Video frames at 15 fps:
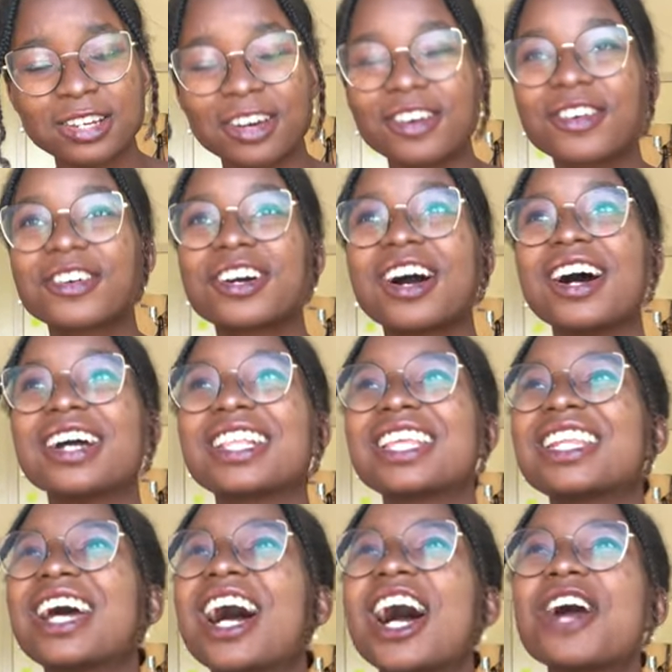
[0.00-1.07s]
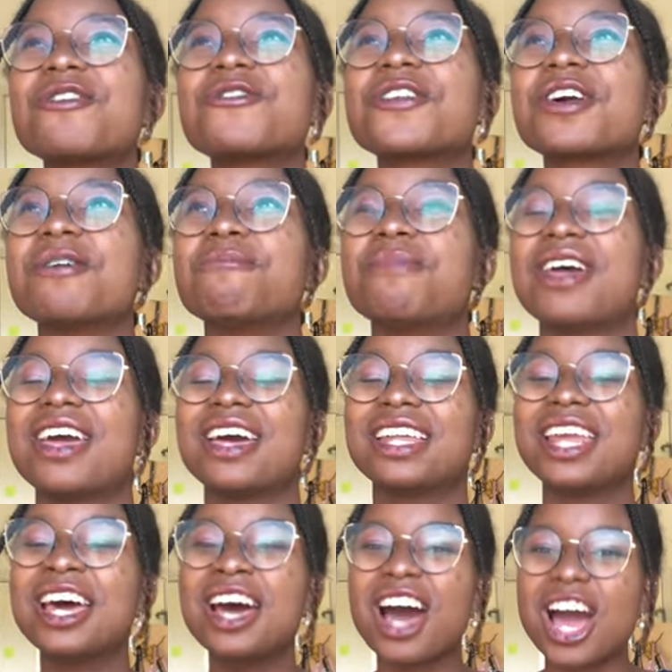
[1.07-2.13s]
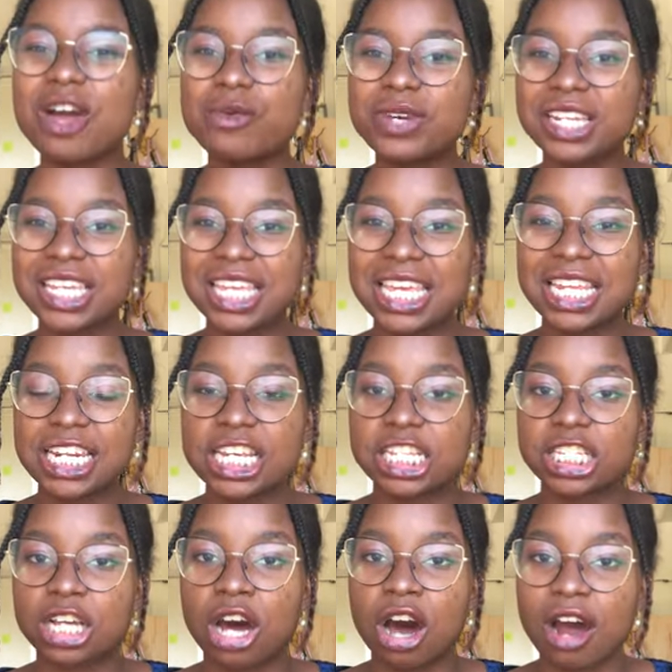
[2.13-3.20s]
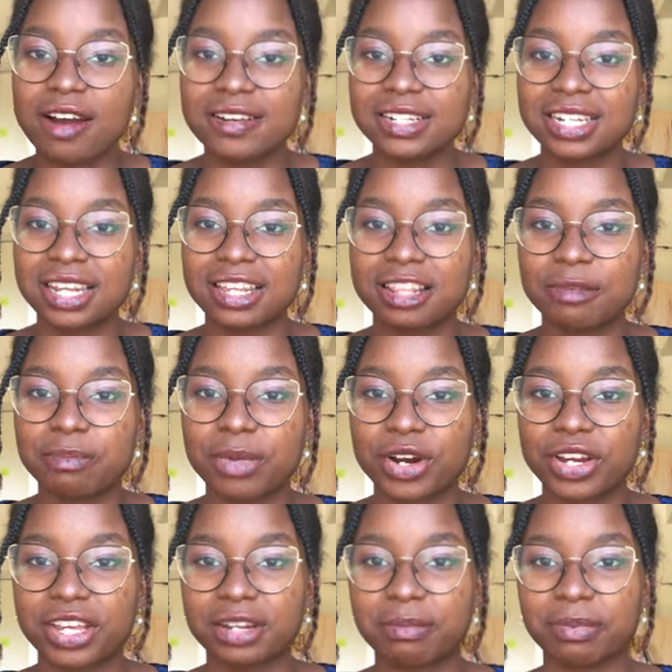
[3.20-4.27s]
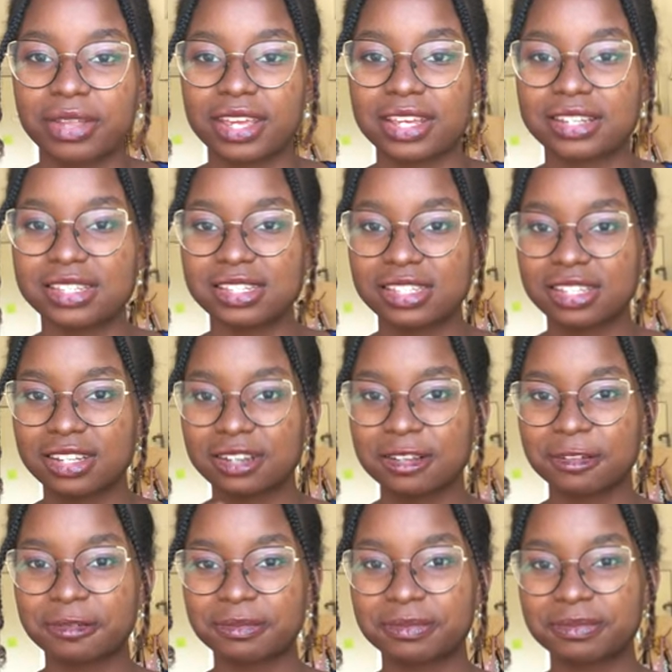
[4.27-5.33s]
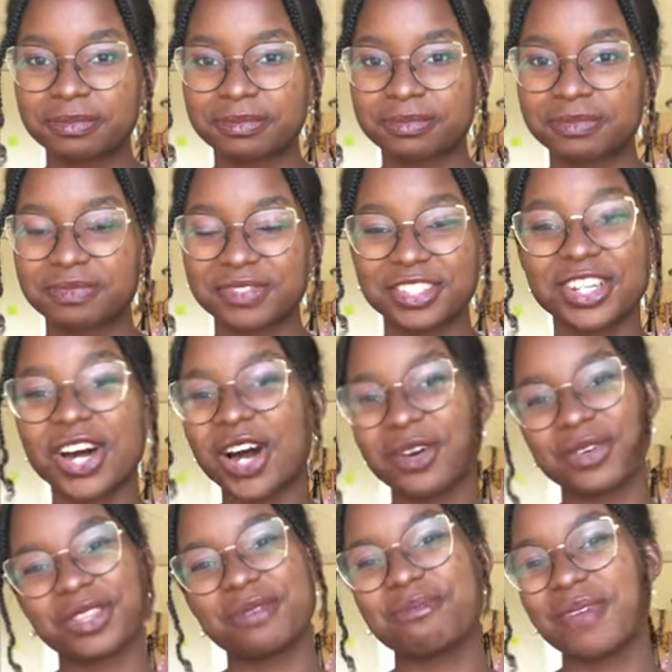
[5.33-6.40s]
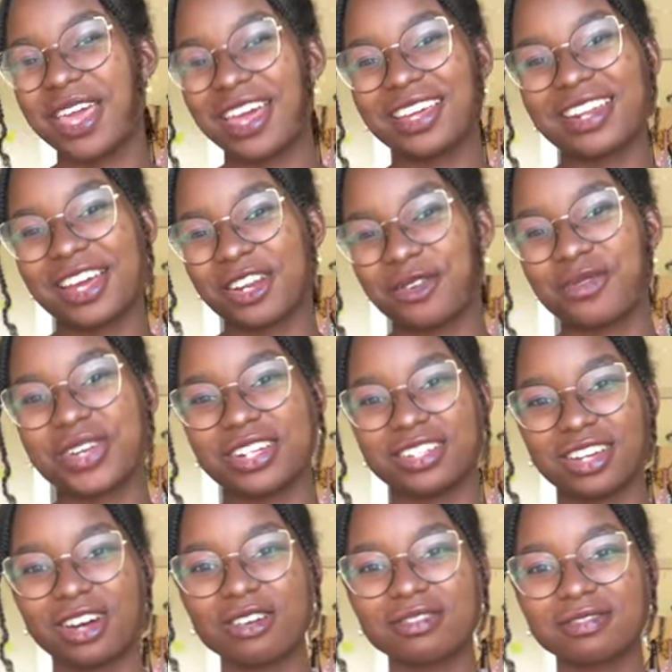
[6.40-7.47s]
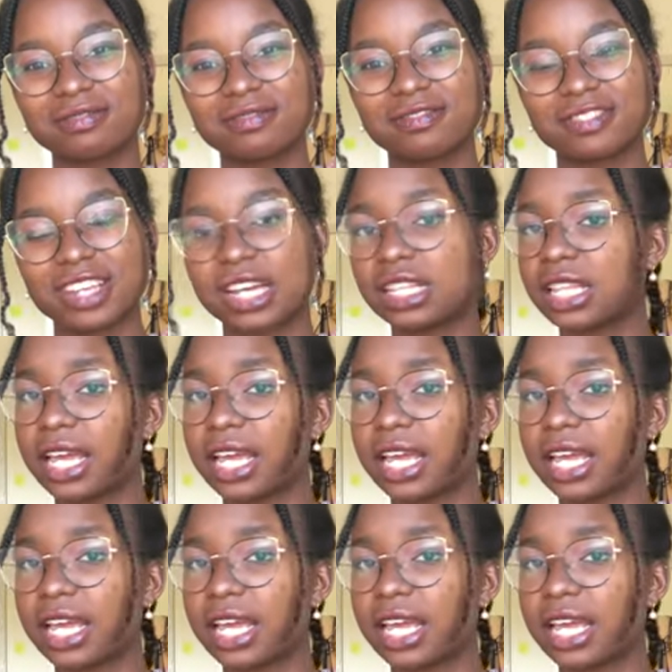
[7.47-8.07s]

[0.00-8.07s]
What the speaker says: Oh God, that I were a man, I would eat his heart in the marketplace. Talk with a man out a window, a